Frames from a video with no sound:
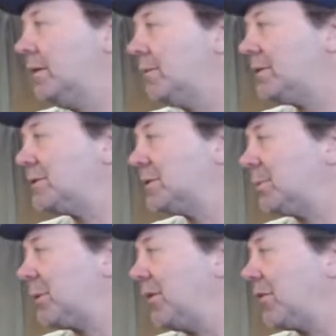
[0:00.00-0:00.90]
Well, this
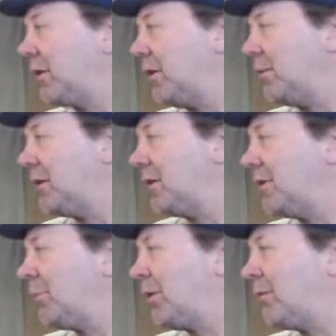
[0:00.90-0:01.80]
thing's printing slow, but
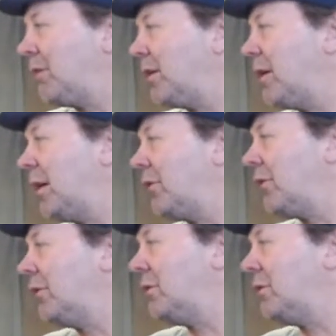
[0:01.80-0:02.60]
it's printing really nice.